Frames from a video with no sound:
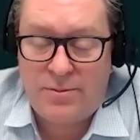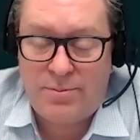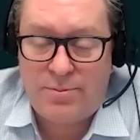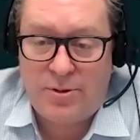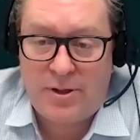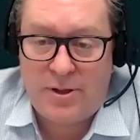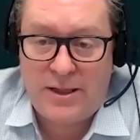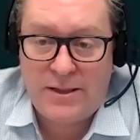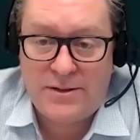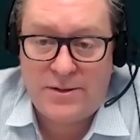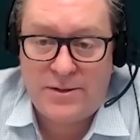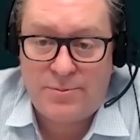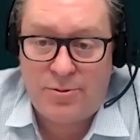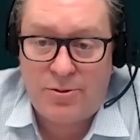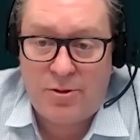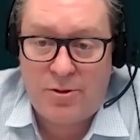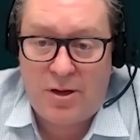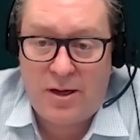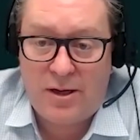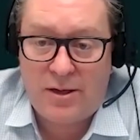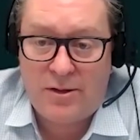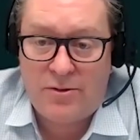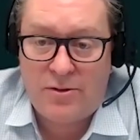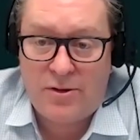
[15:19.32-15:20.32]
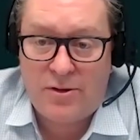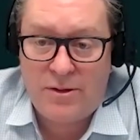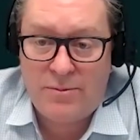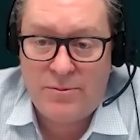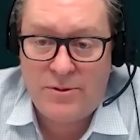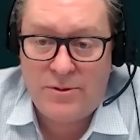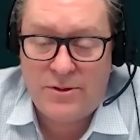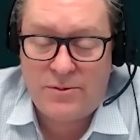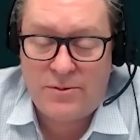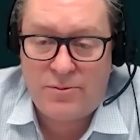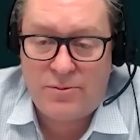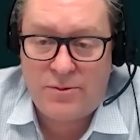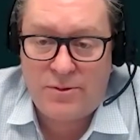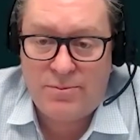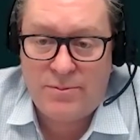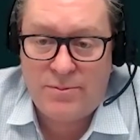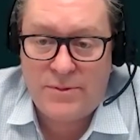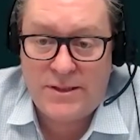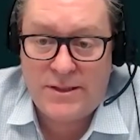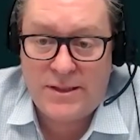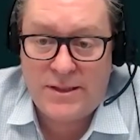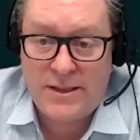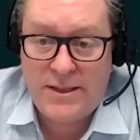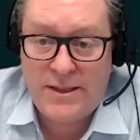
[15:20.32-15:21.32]
plant supply agreements with
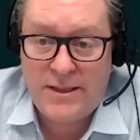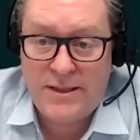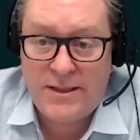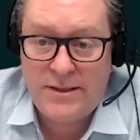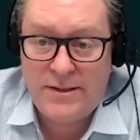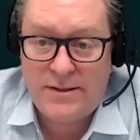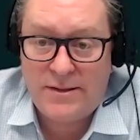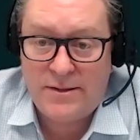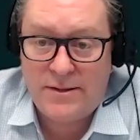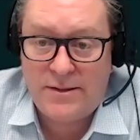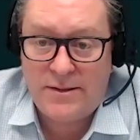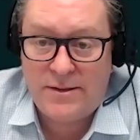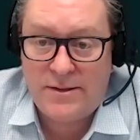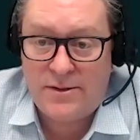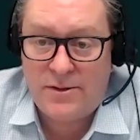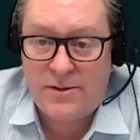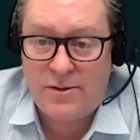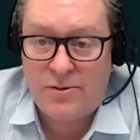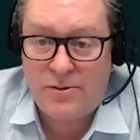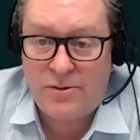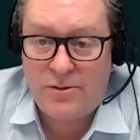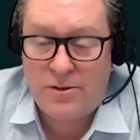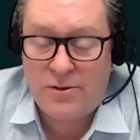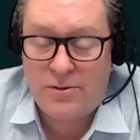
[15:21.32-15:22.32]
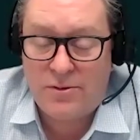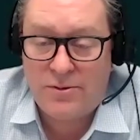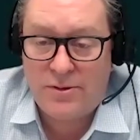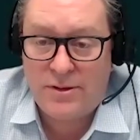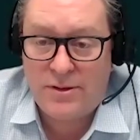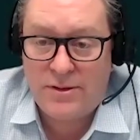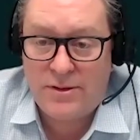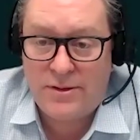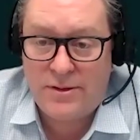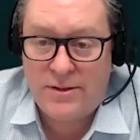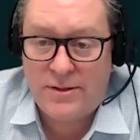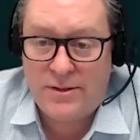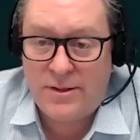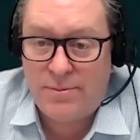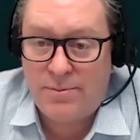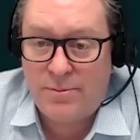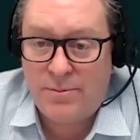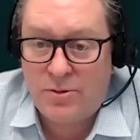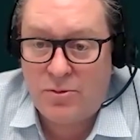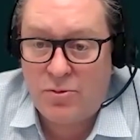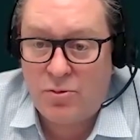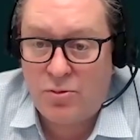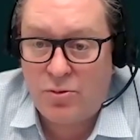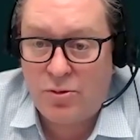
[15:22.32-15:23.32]
Mercedes and Stelco in the
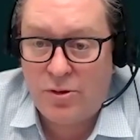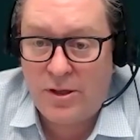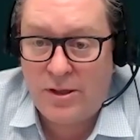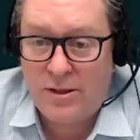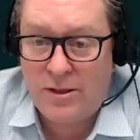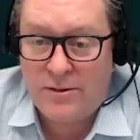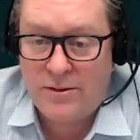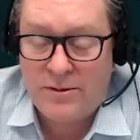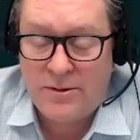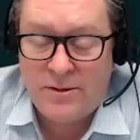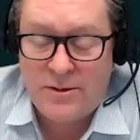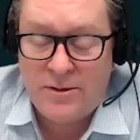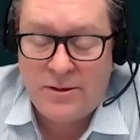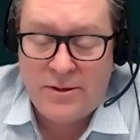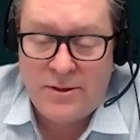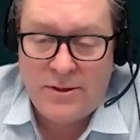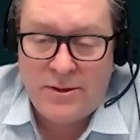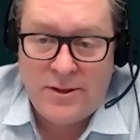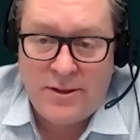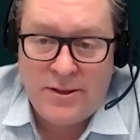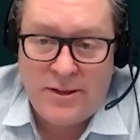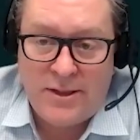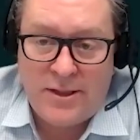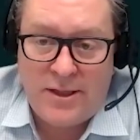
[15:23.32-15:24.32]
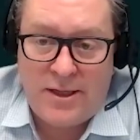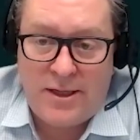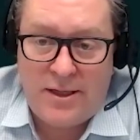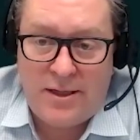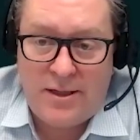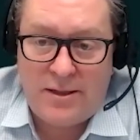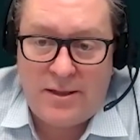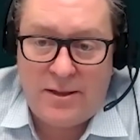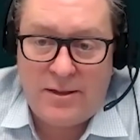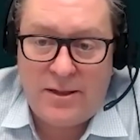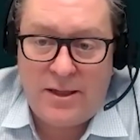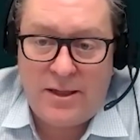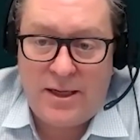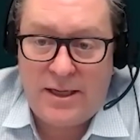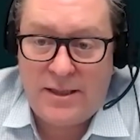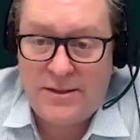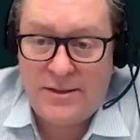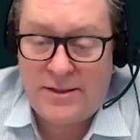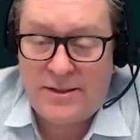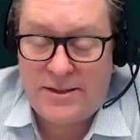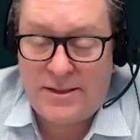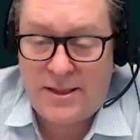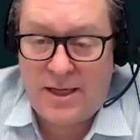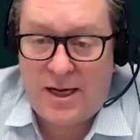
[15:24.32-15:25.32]
December quarter,
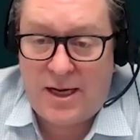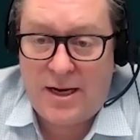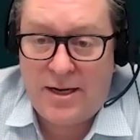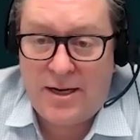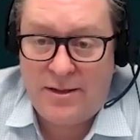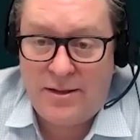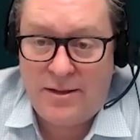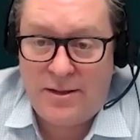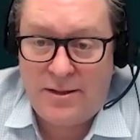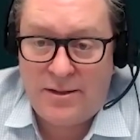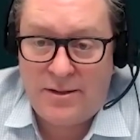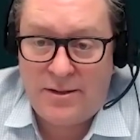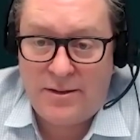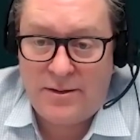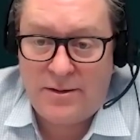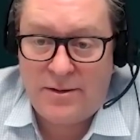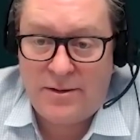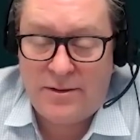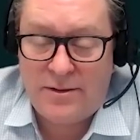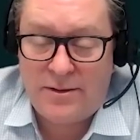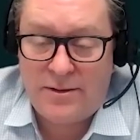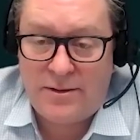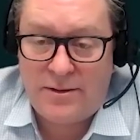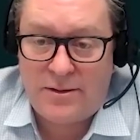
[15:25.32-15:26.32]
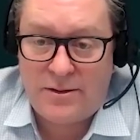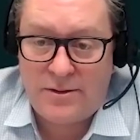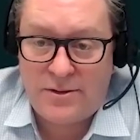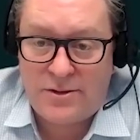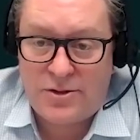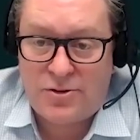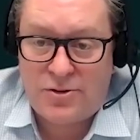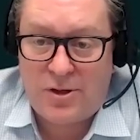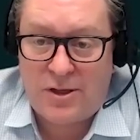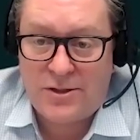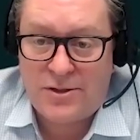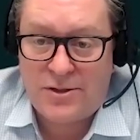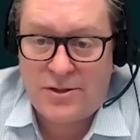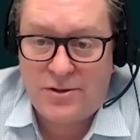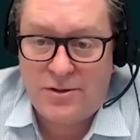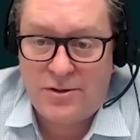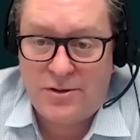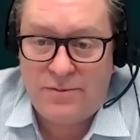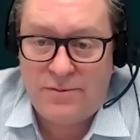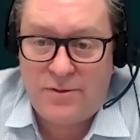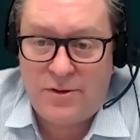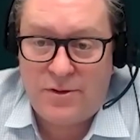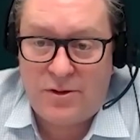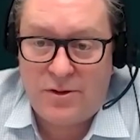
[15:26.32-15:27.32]
and starting the construction
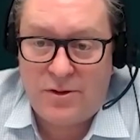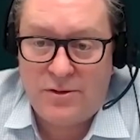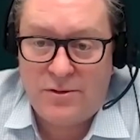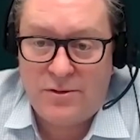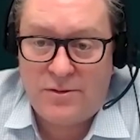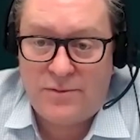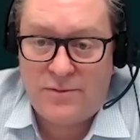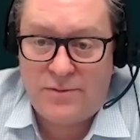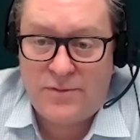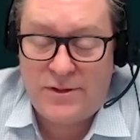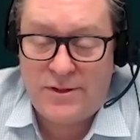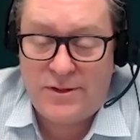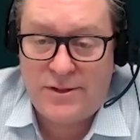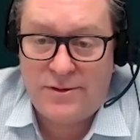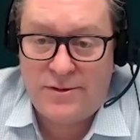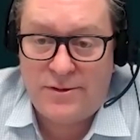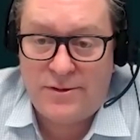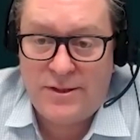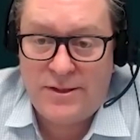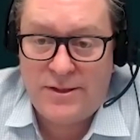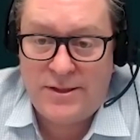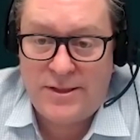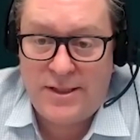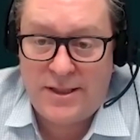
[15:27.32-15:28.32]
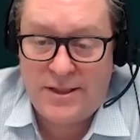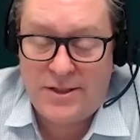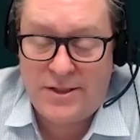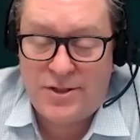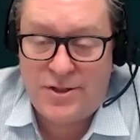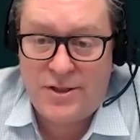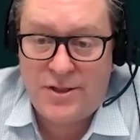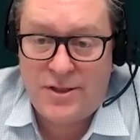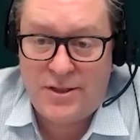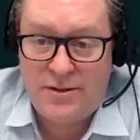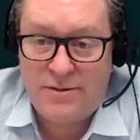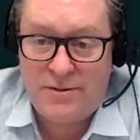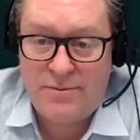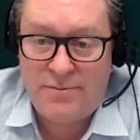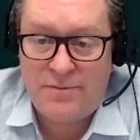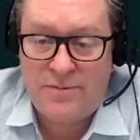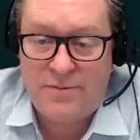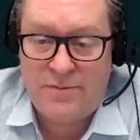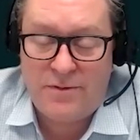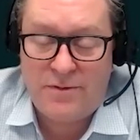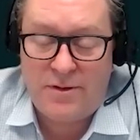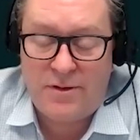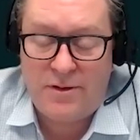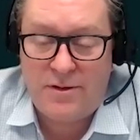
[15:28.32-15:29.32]
of those facilities next year
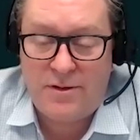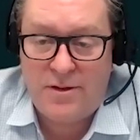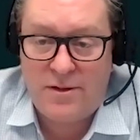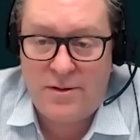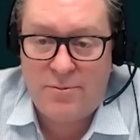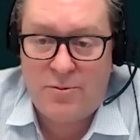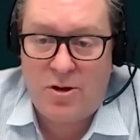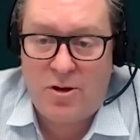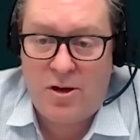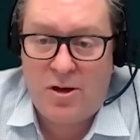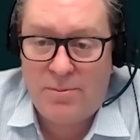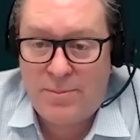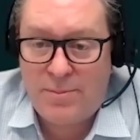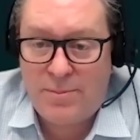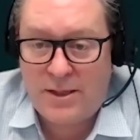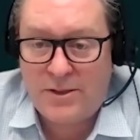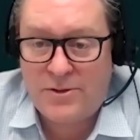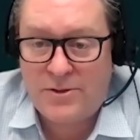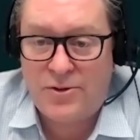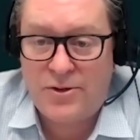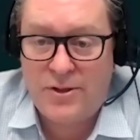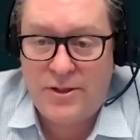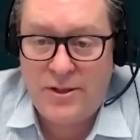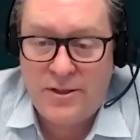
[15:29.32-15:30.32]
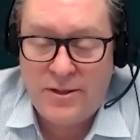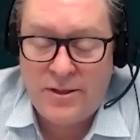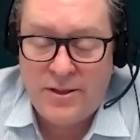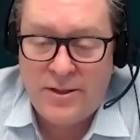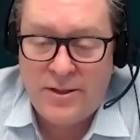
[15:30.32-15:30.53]
for the lithium ion battery